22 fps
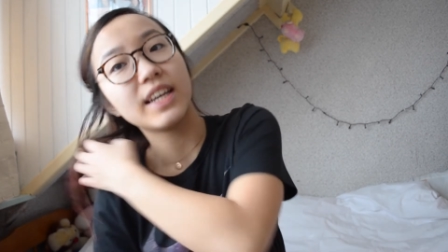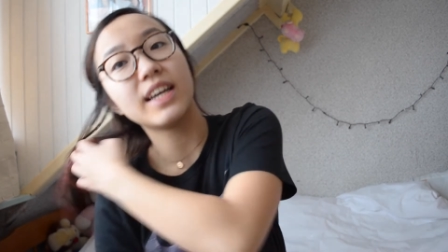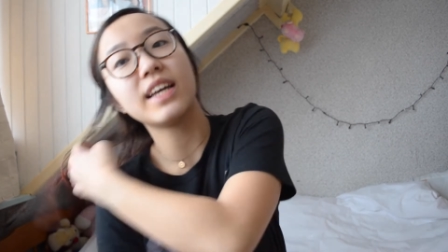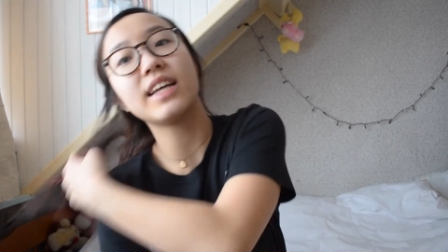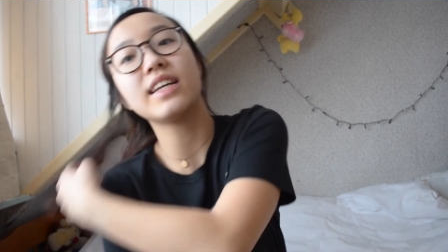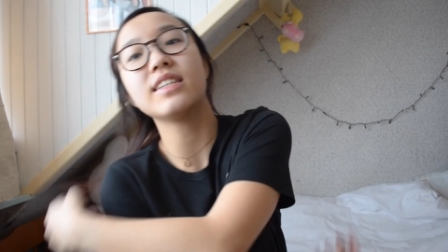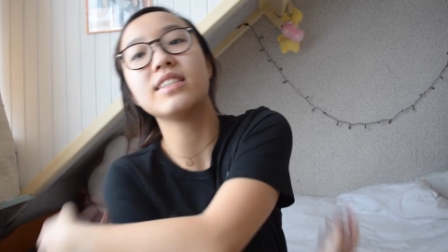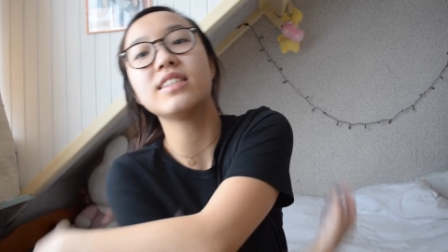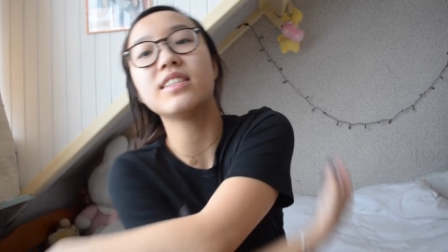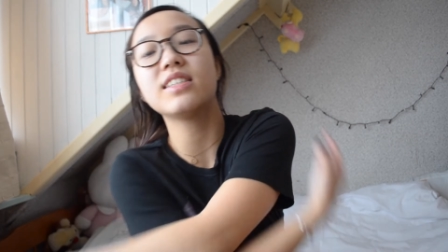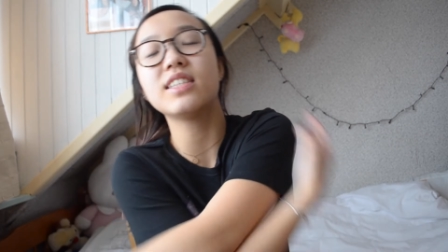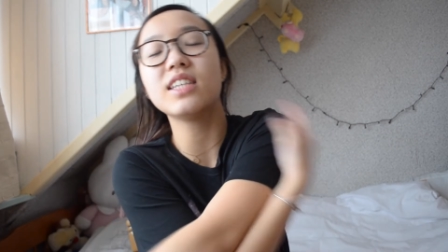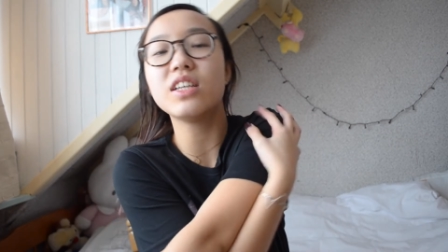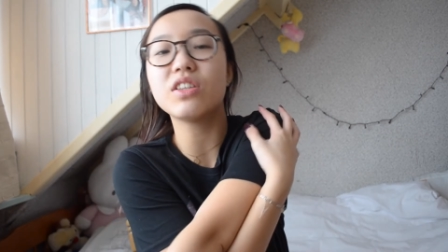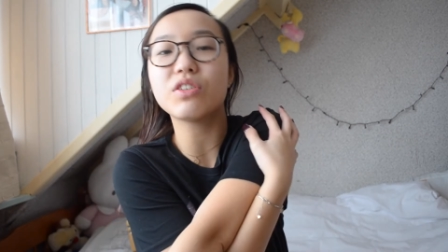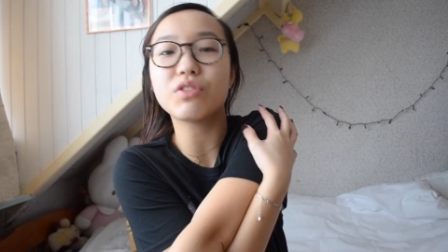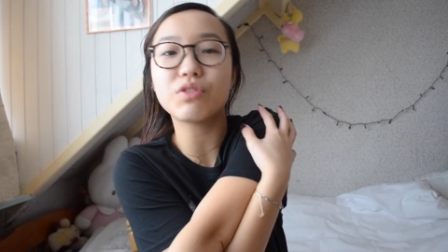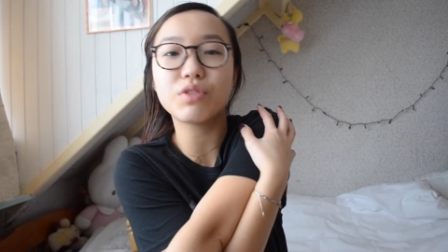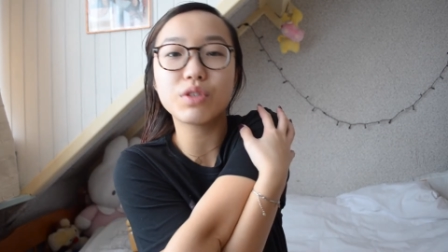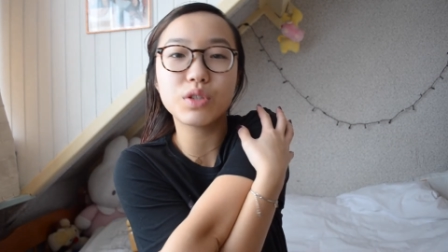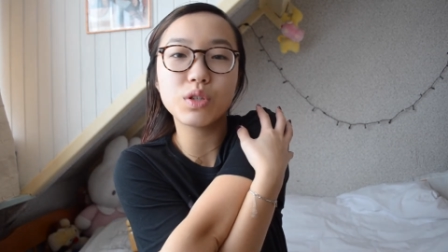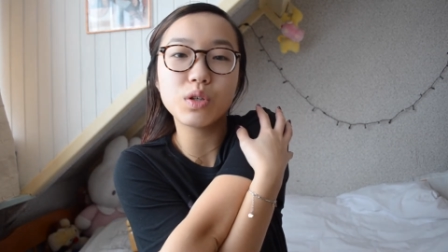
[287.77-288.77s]
and see the
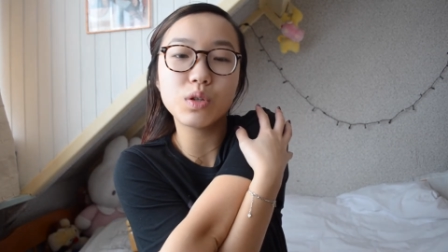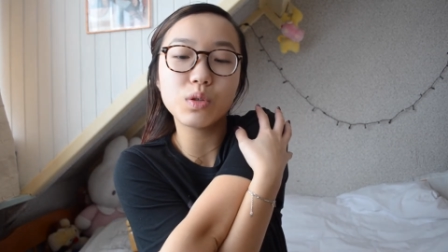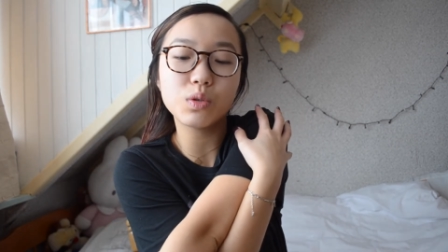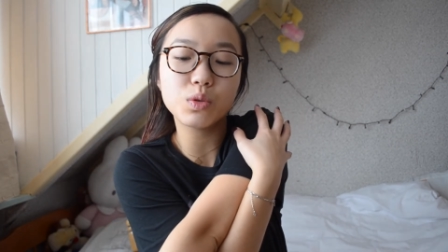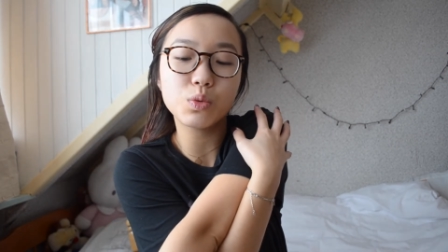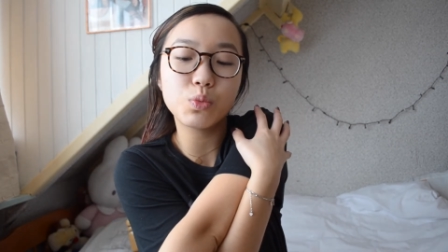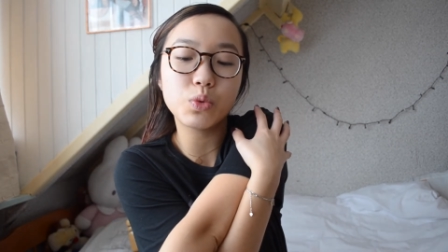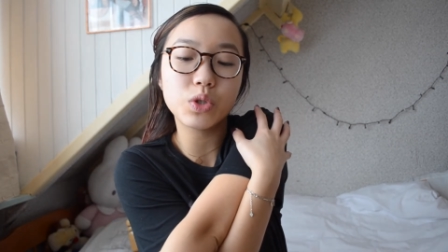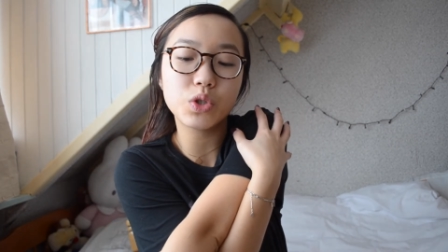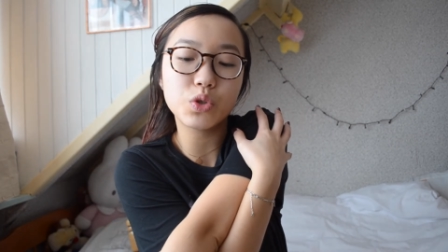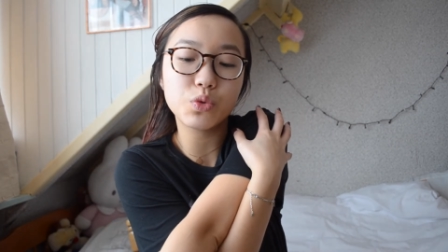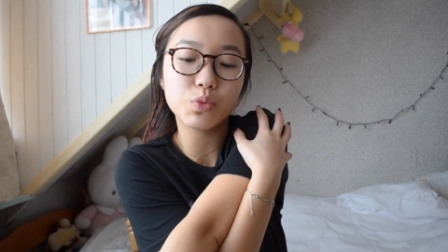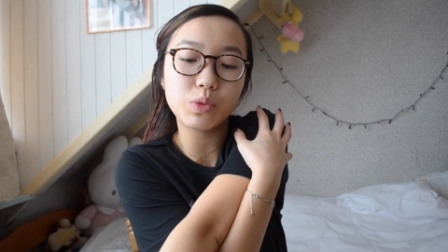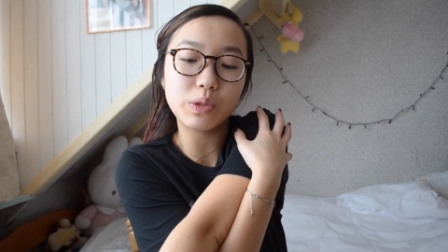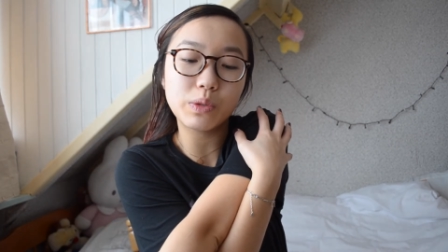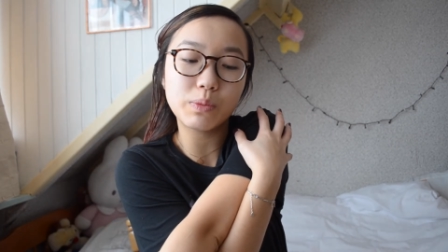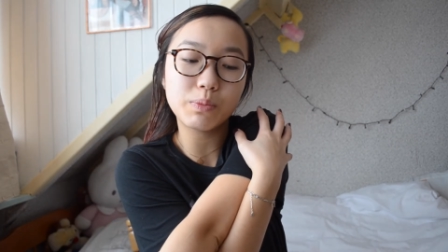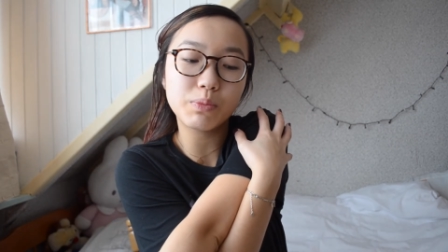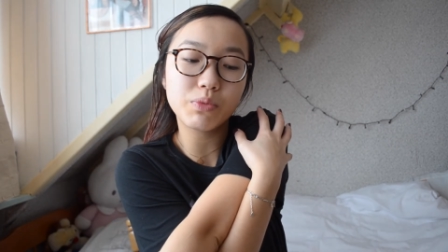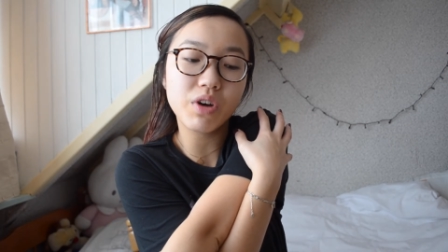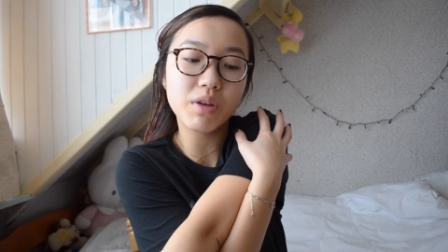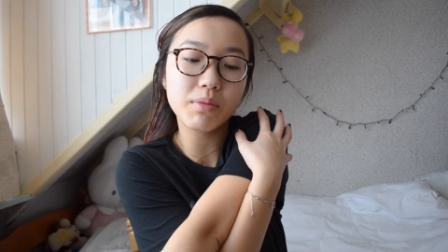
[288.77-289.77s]
result, which
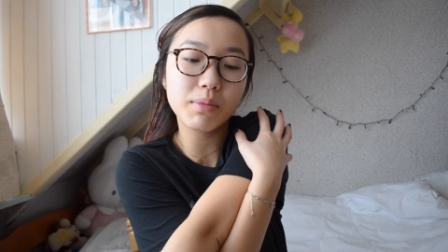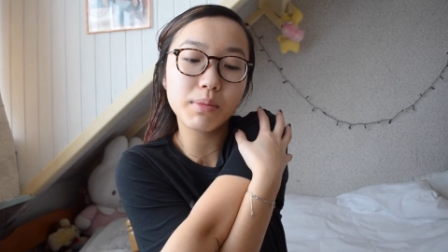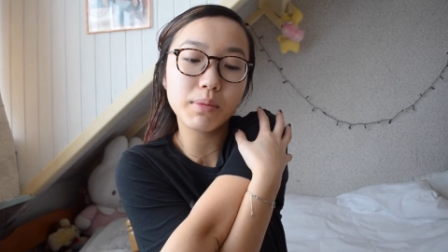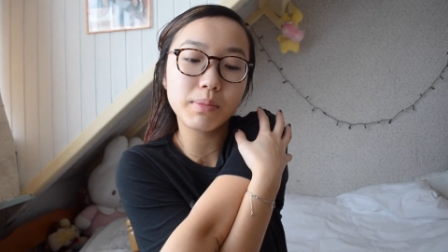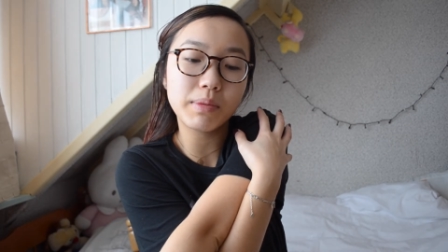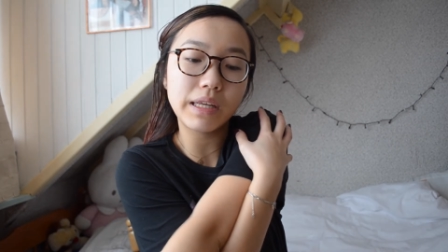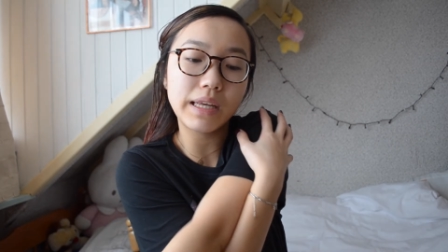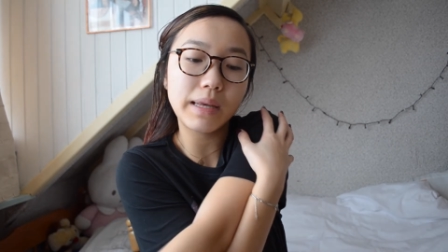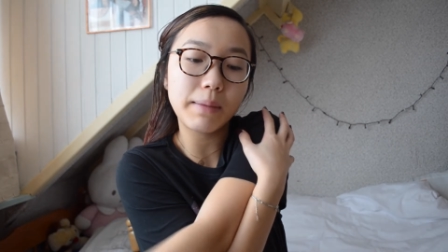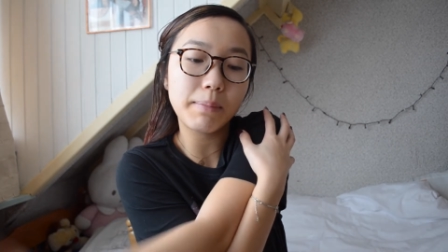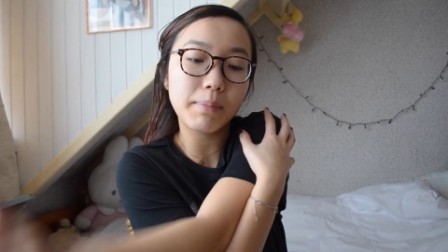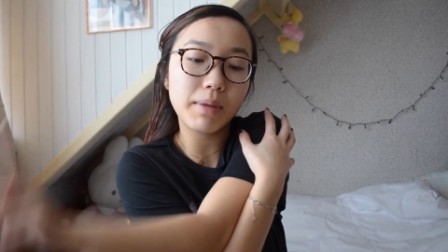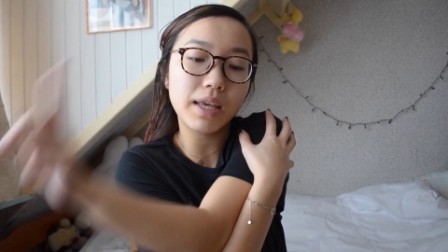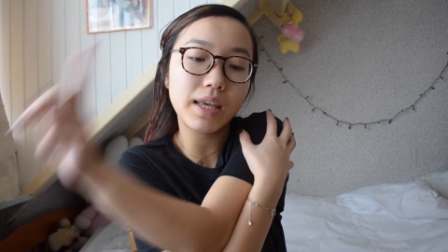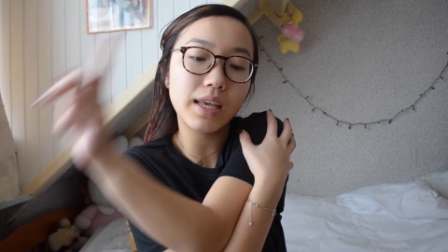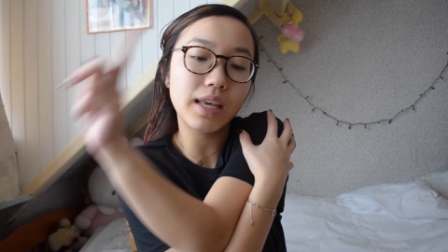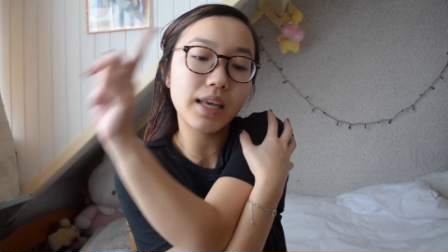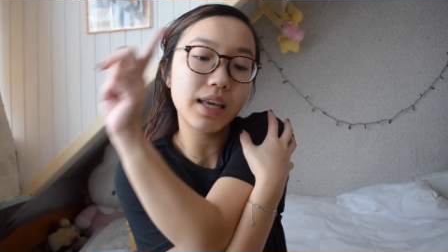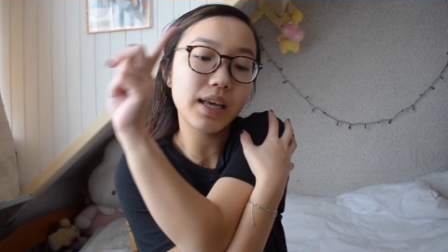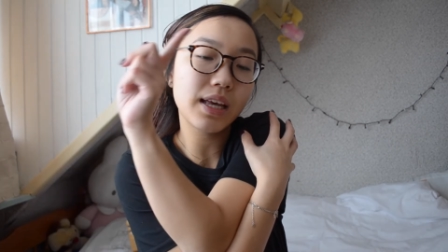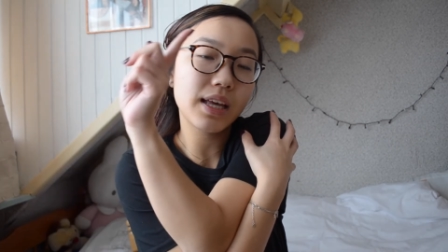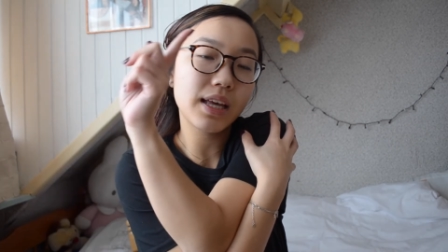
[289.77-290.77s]
will probably be